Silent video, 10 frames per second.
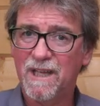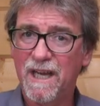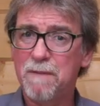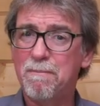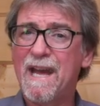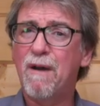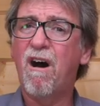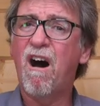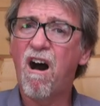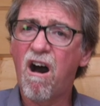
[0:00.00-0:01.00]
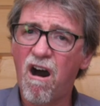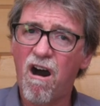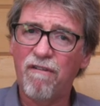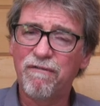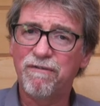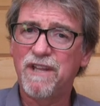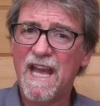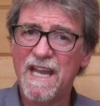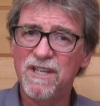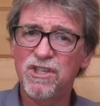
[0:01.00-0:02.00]
at about half of the
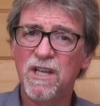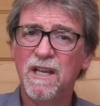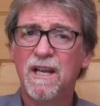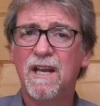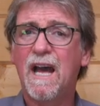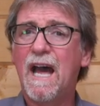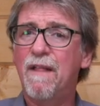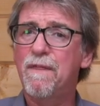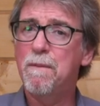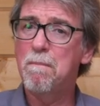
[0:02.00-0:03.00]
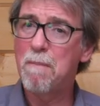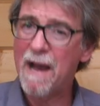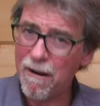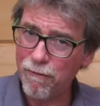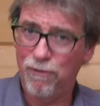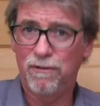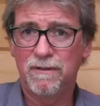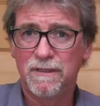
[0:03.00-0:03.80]
energy at the barrel.